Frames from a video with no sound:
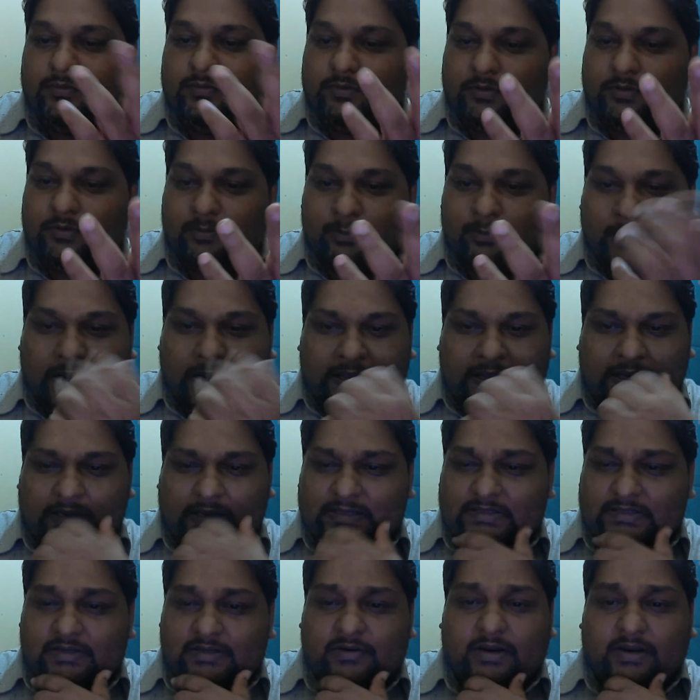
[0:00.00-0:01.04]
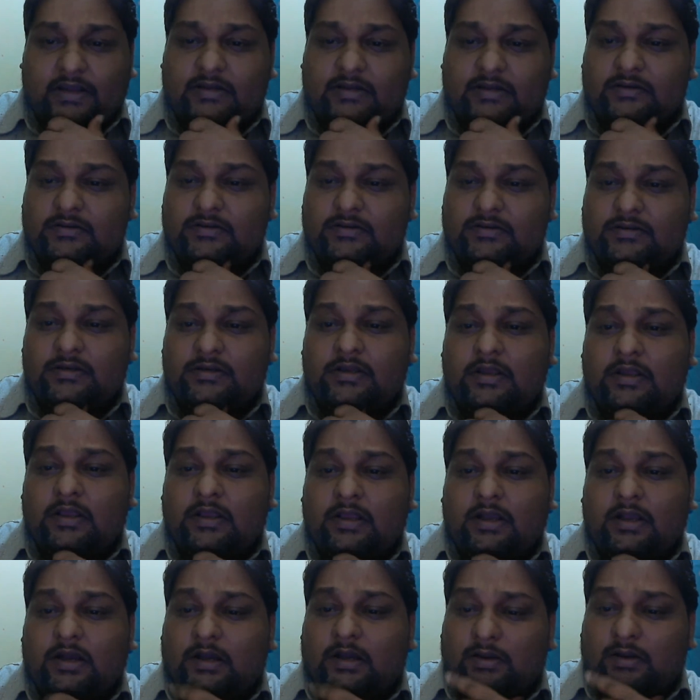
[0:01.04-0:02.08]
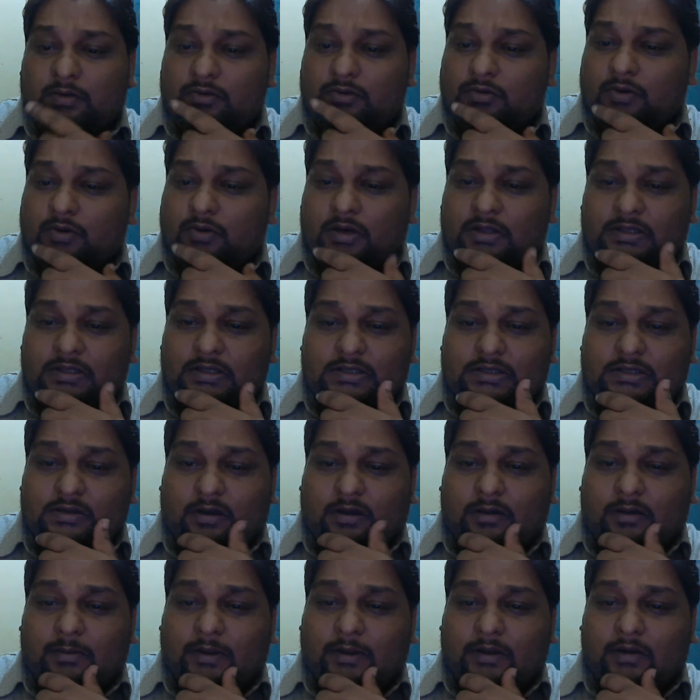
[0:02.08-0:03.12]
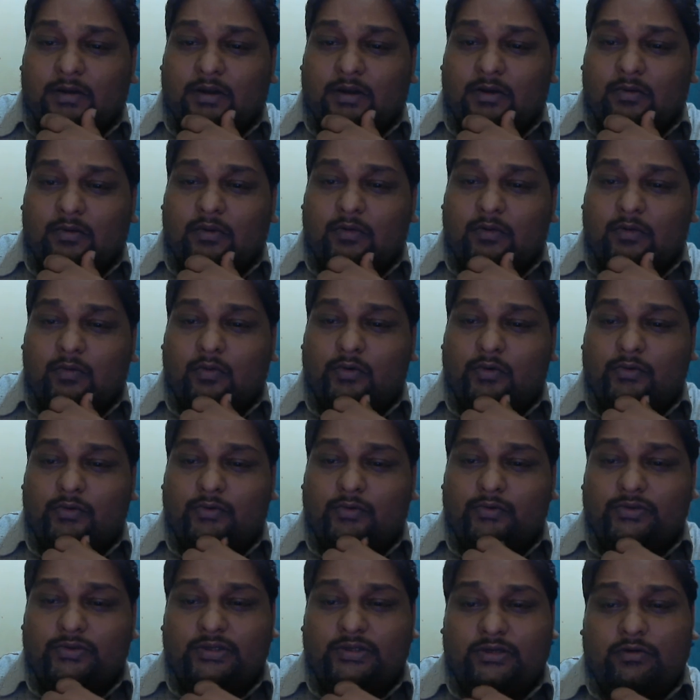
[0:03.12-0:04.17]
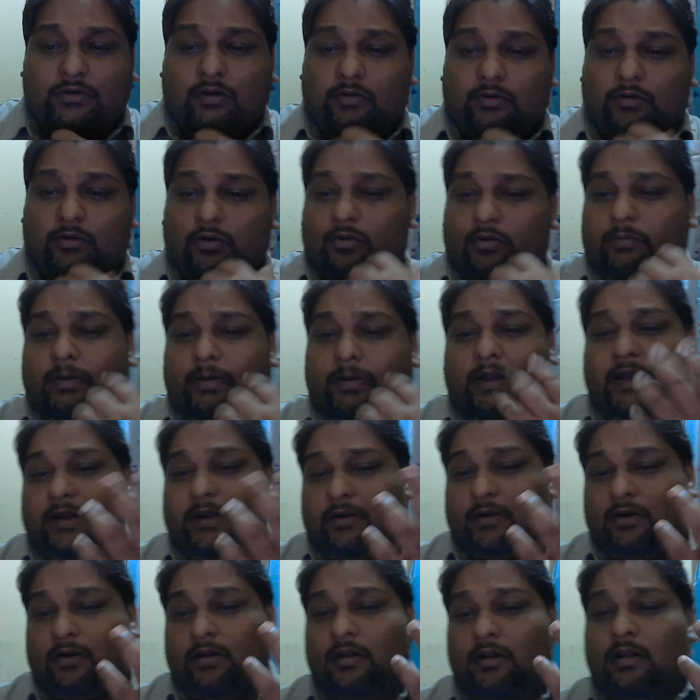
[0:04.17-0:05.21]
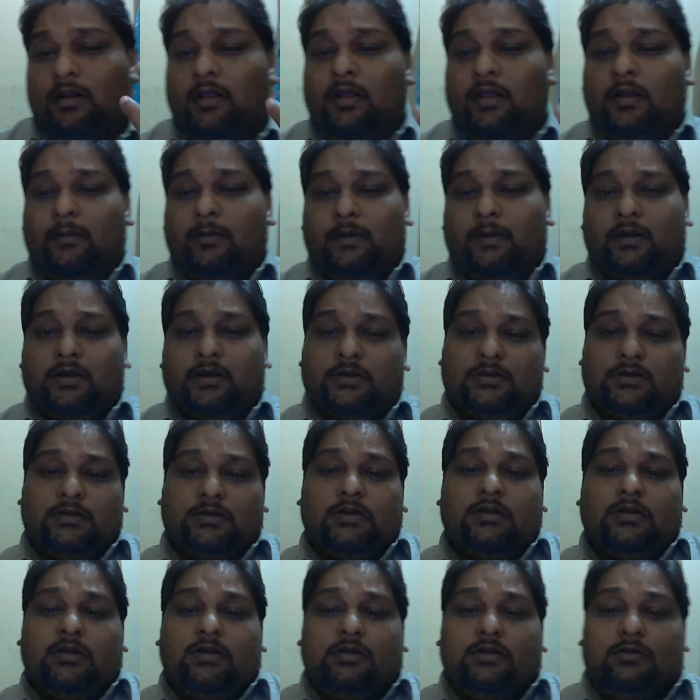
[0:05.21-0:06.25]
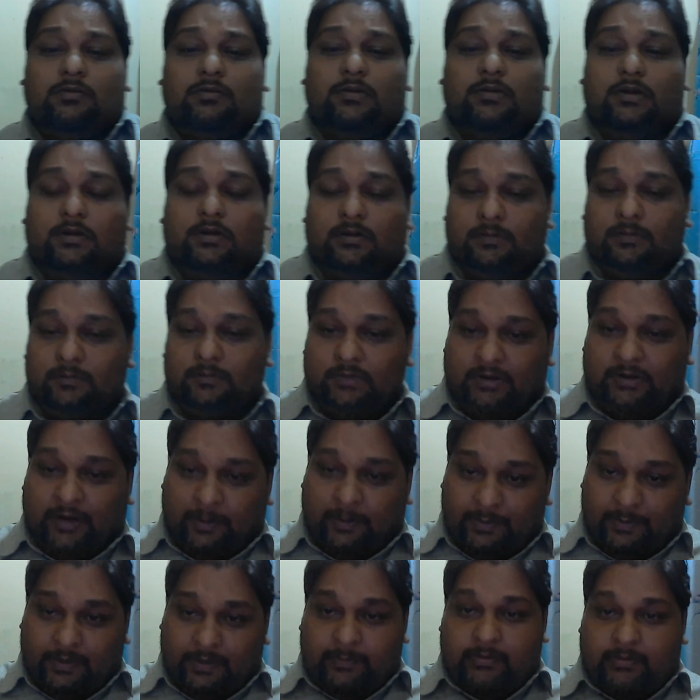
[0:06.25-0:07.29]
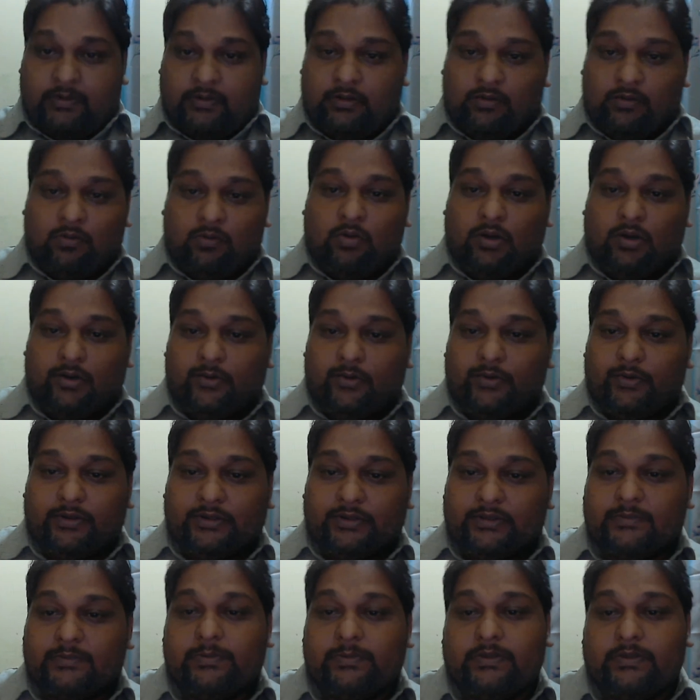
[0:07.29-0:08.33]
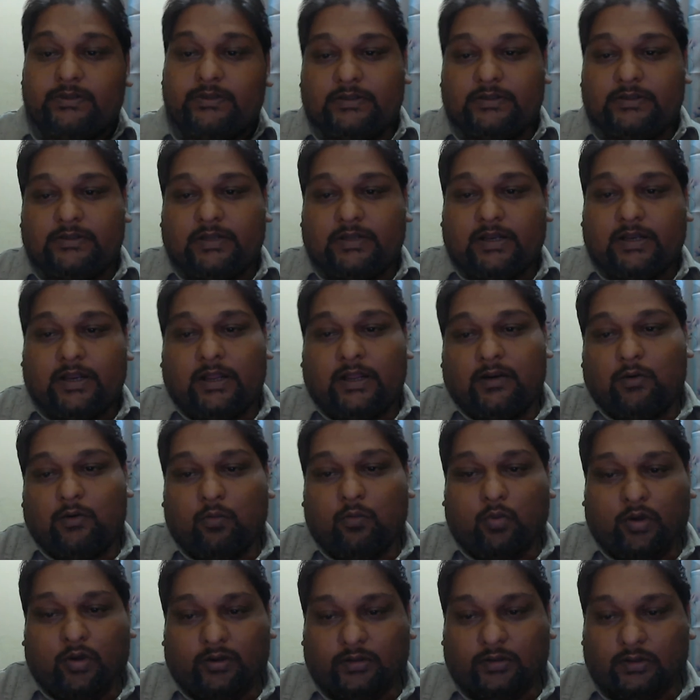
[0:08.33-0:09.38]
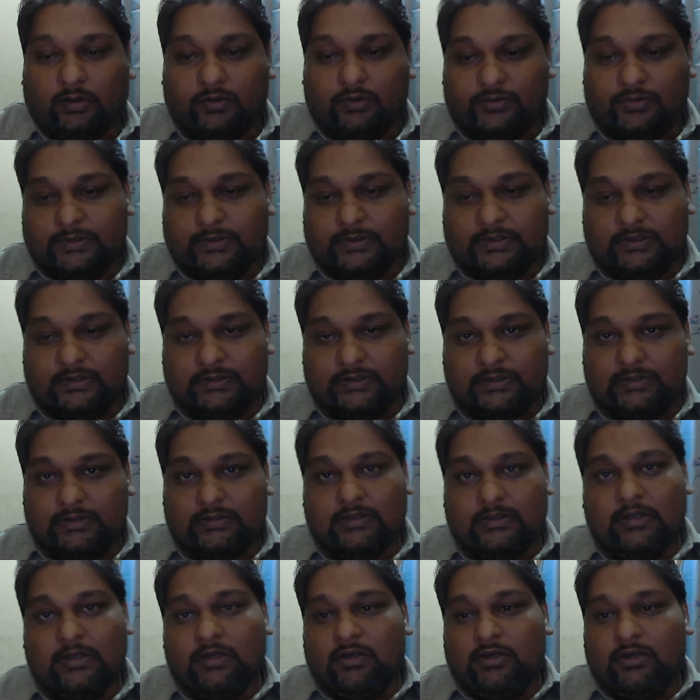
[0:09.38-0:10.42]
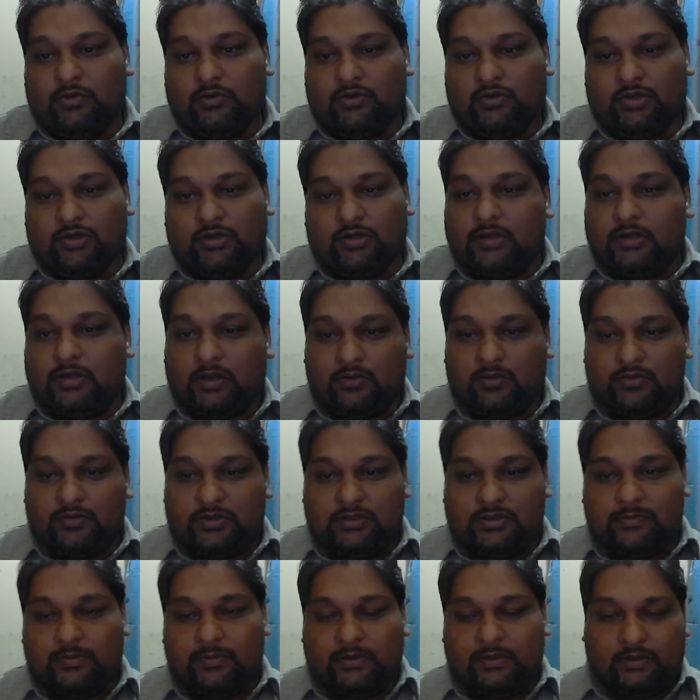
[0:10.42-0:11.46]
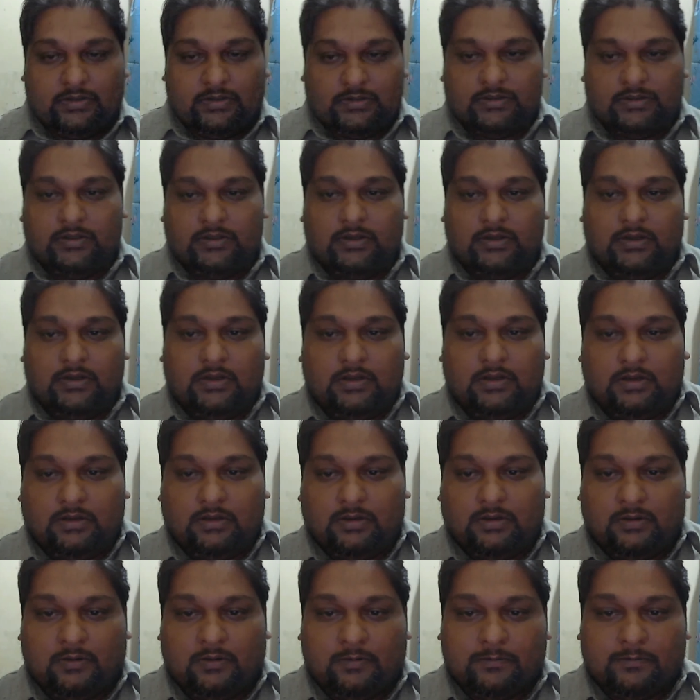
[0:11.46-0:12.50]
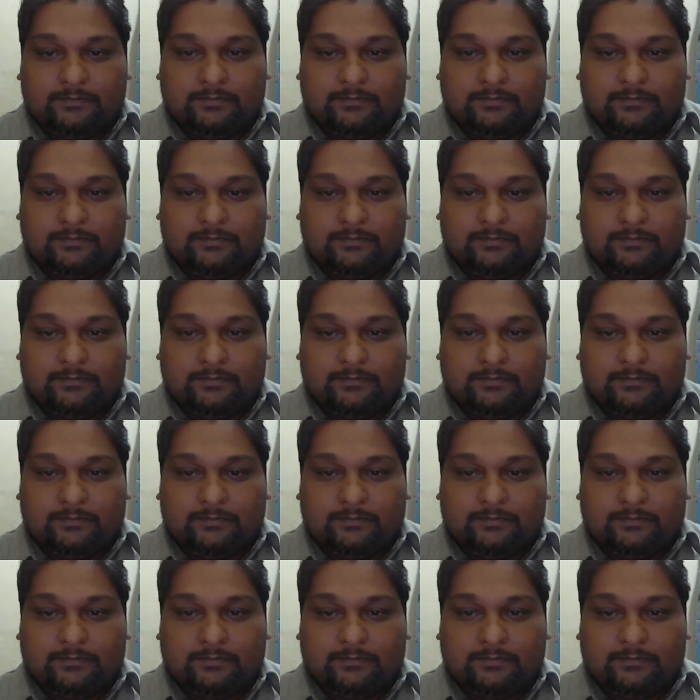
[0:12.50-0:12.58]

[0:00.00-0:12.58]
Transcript: buy less crackers. I know you can't stop. I don't want you to say no, don't buy at all, because there are people who are doing this business, and I don't want those businesses to shut down just because you know